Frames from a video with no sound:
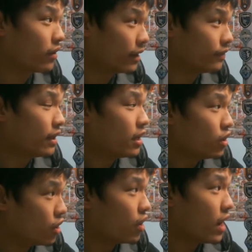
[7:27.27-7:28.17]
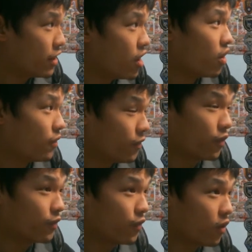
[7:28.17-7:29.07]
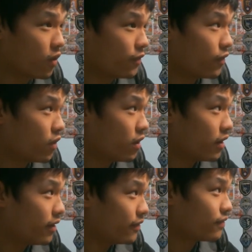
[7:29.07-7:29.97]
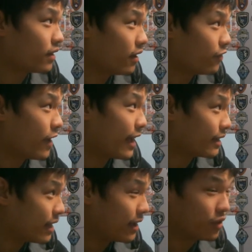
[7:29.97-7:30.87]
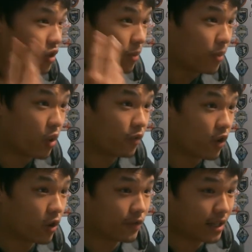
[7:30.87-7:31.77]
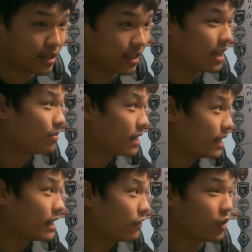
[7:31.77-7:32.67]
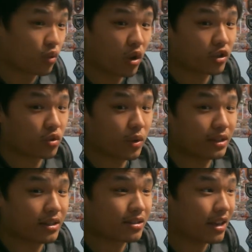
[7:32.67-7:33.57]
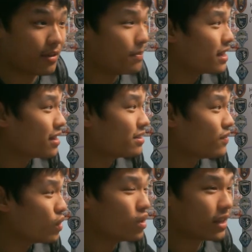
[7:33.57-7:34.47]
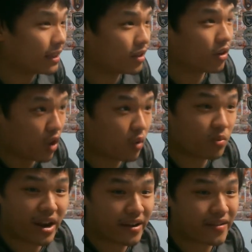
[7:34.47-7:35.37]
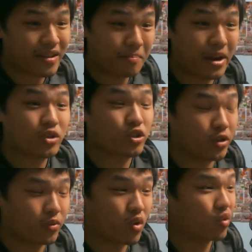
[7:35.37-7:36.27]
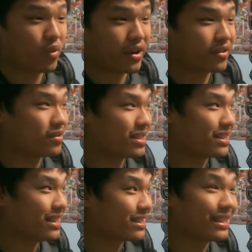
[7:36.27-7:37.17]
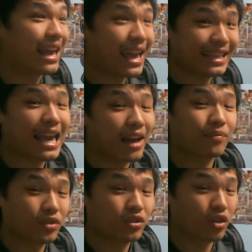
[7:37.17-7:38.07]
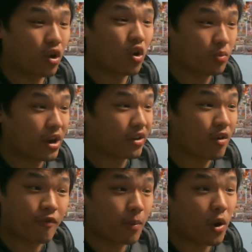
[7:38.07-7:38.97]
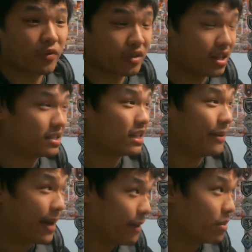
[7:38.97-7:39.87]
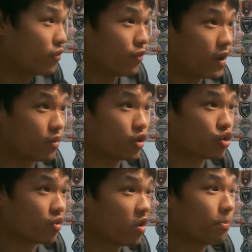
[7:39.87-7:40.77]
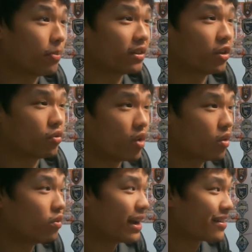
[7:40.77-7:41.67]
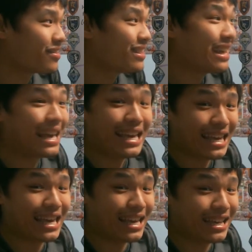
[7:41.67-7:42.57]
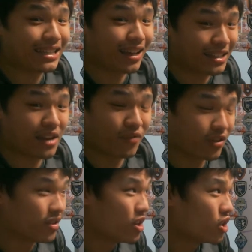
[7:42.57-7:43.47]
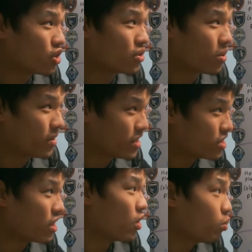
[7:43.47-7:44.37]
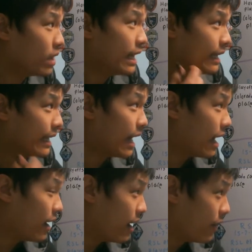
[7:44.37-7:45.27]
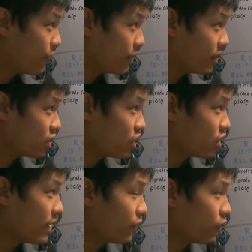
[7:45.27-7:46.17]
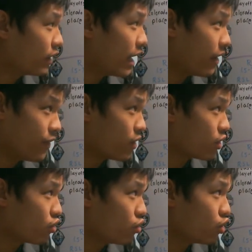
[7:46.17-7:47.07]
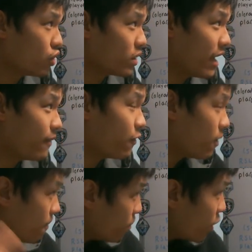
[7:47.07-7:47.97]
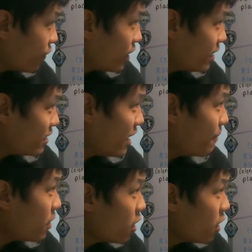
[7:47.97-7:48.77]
And I know for a fact that both of these teams, they definitely want to win this game, because if you look at their home record compared to their road record this season, yeah, the home record for both of these teams have been very strong, but their road record is a different story. So yeah, I think this is definitely a very crucial game for both of these teams.